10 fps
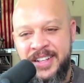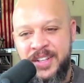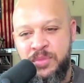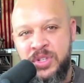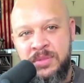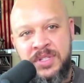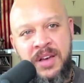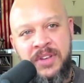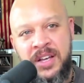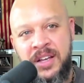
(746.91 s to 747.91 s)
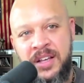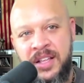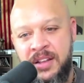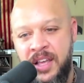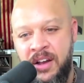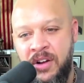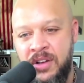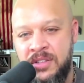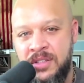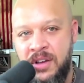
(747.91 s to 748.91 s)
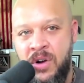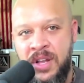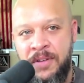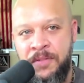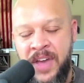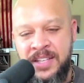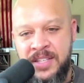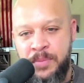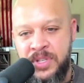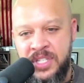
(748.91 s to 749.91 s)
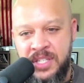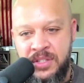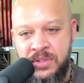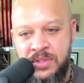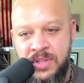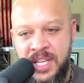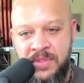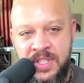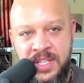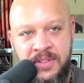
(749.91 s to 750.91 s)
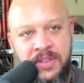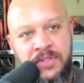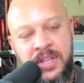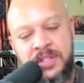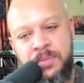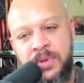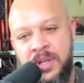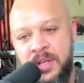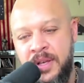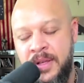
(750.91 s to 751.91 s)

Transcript: The Muslims cover their their girls all their face up and shit too, so you can't even see if their face is pretty.